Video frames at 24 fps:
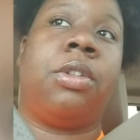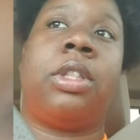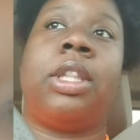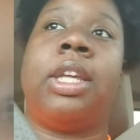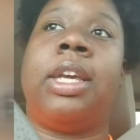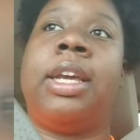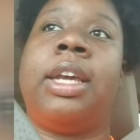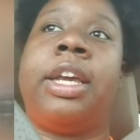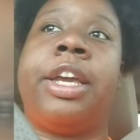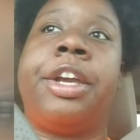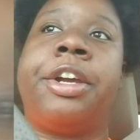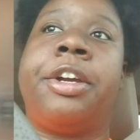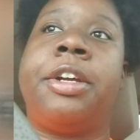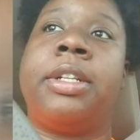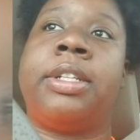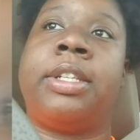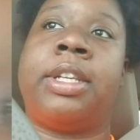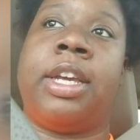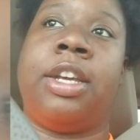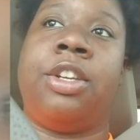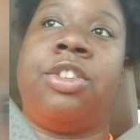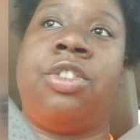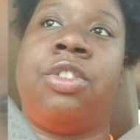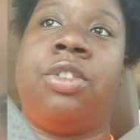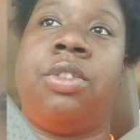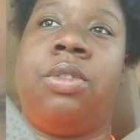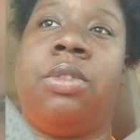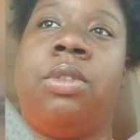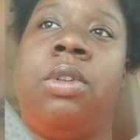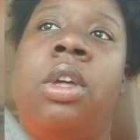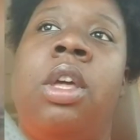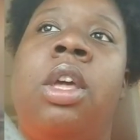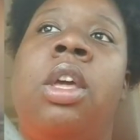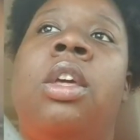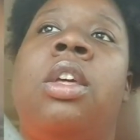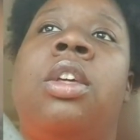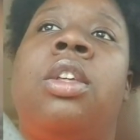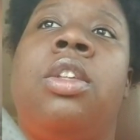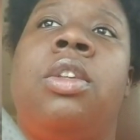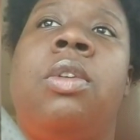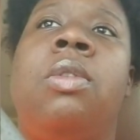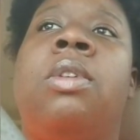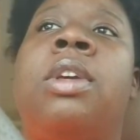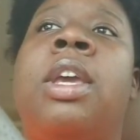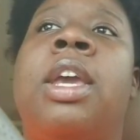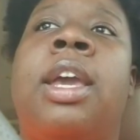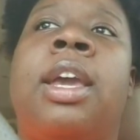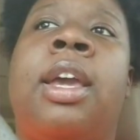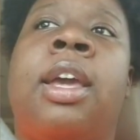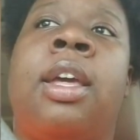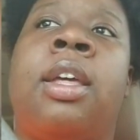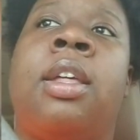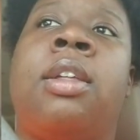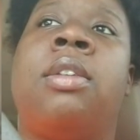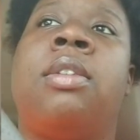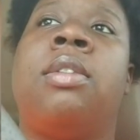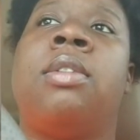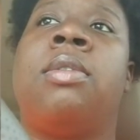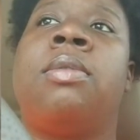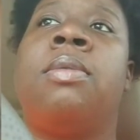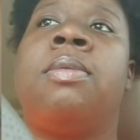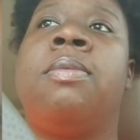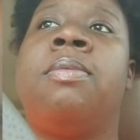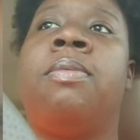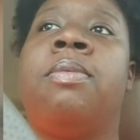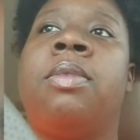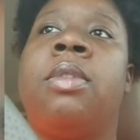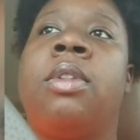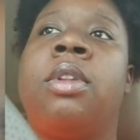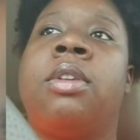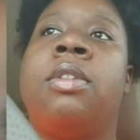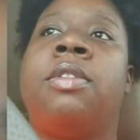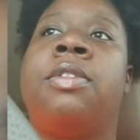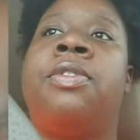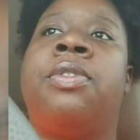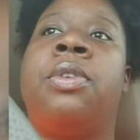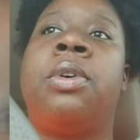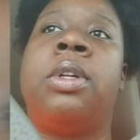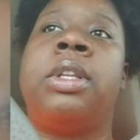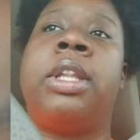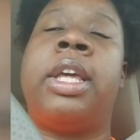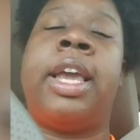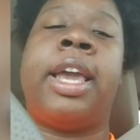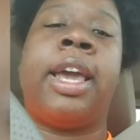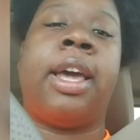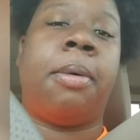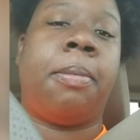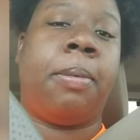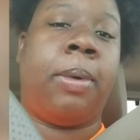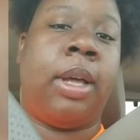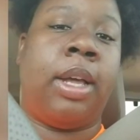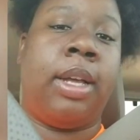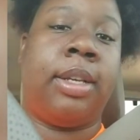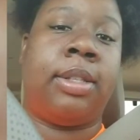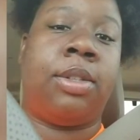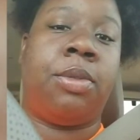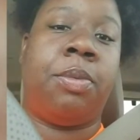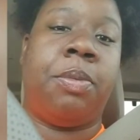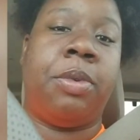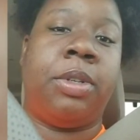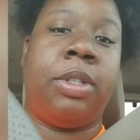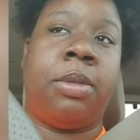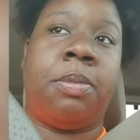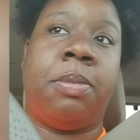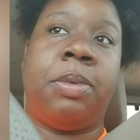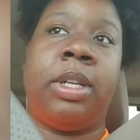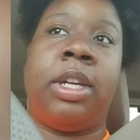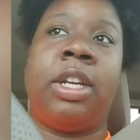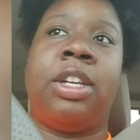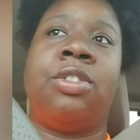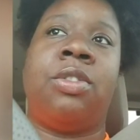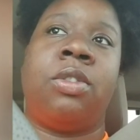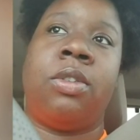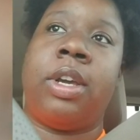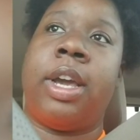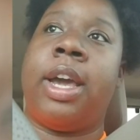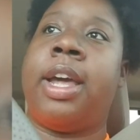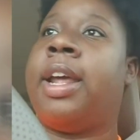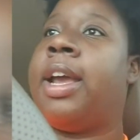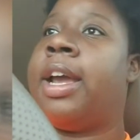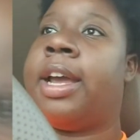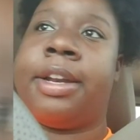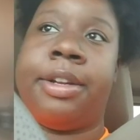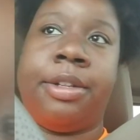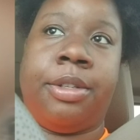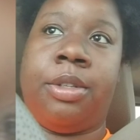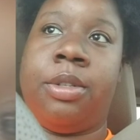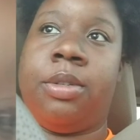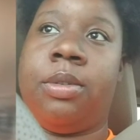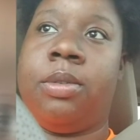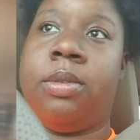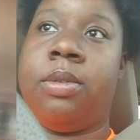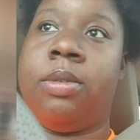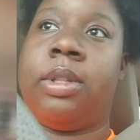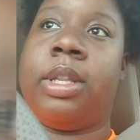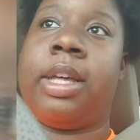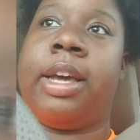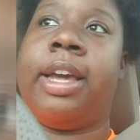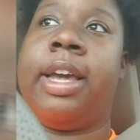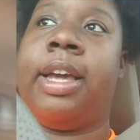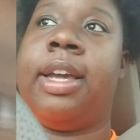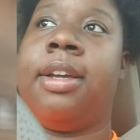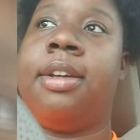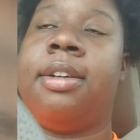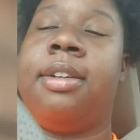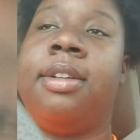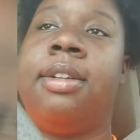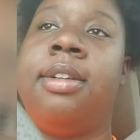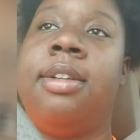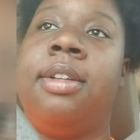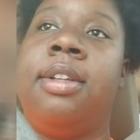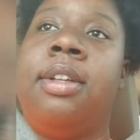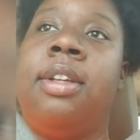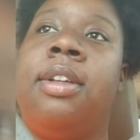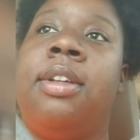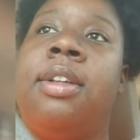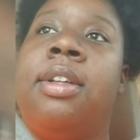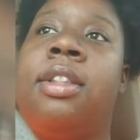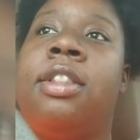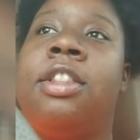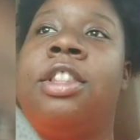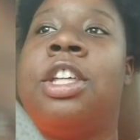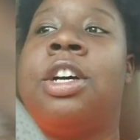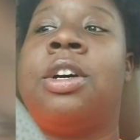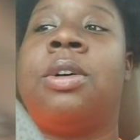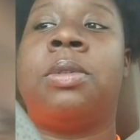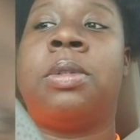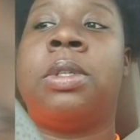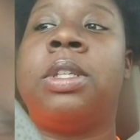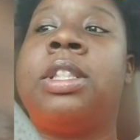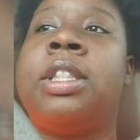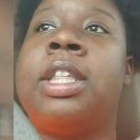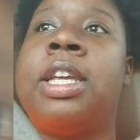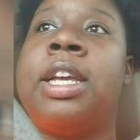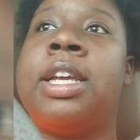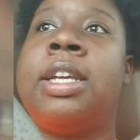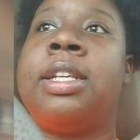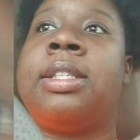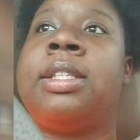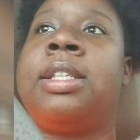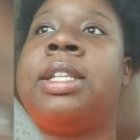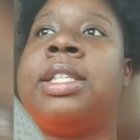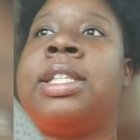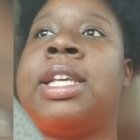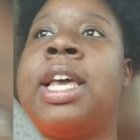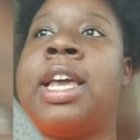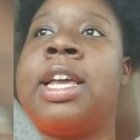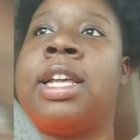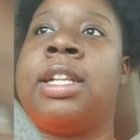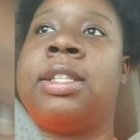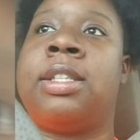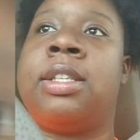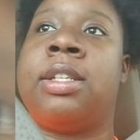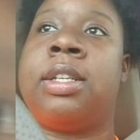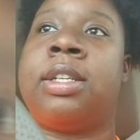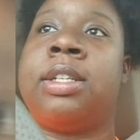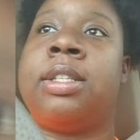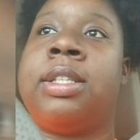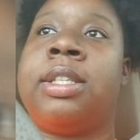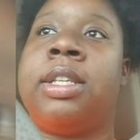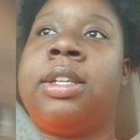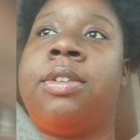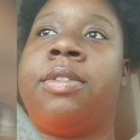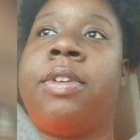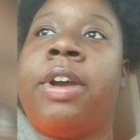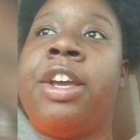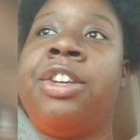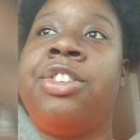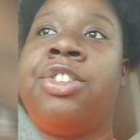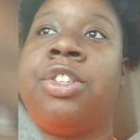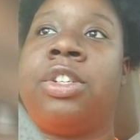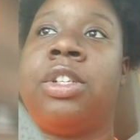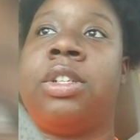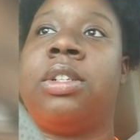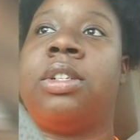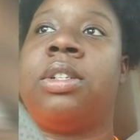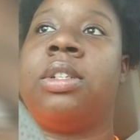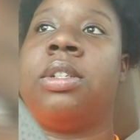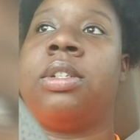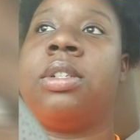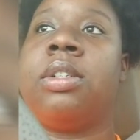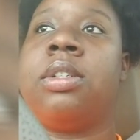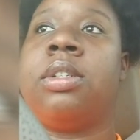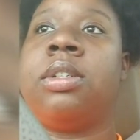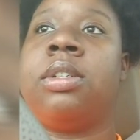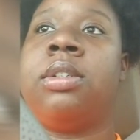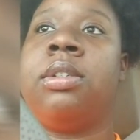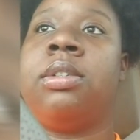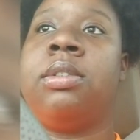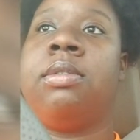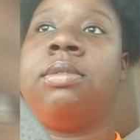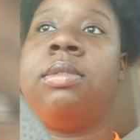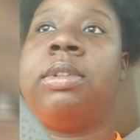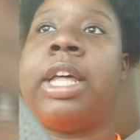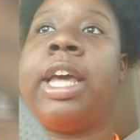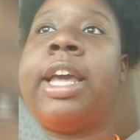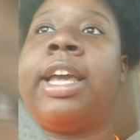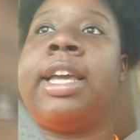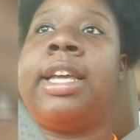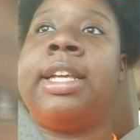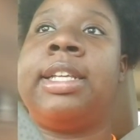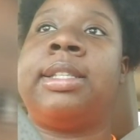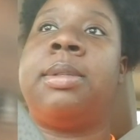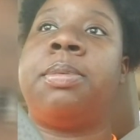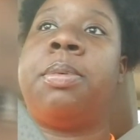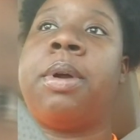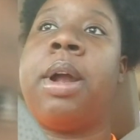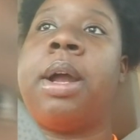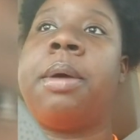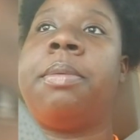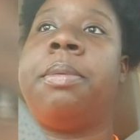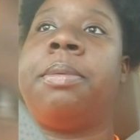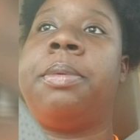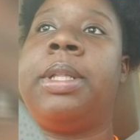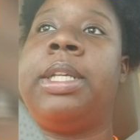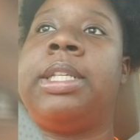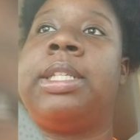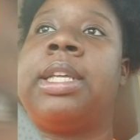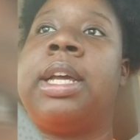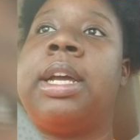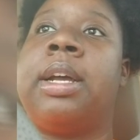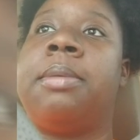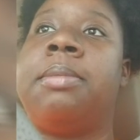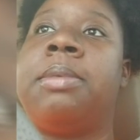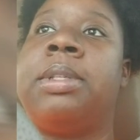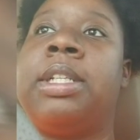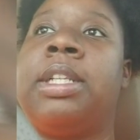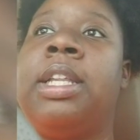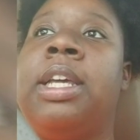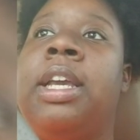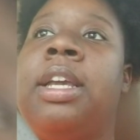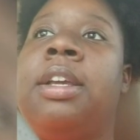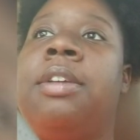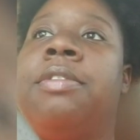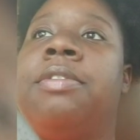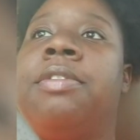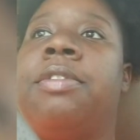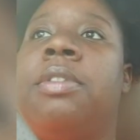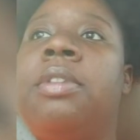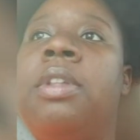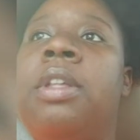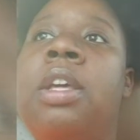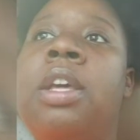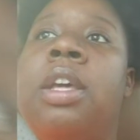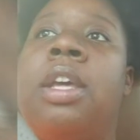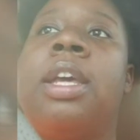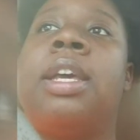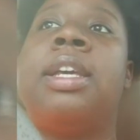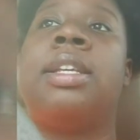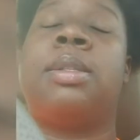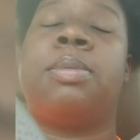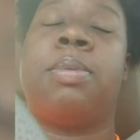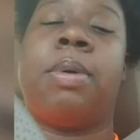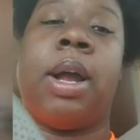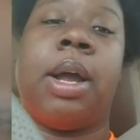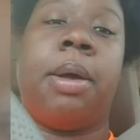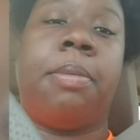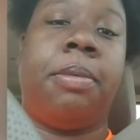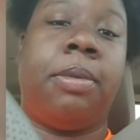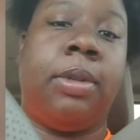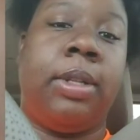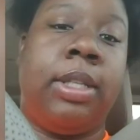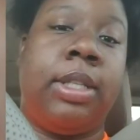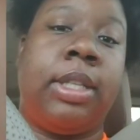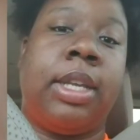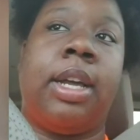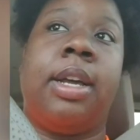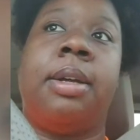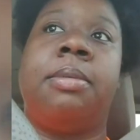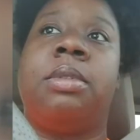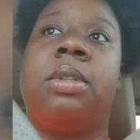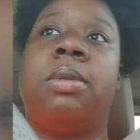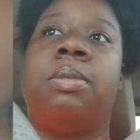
thing irritates you, you can't fully help customers because you got attitude. Like, those are things to take into consideration. Like, it's probably time to leave. It's probably time to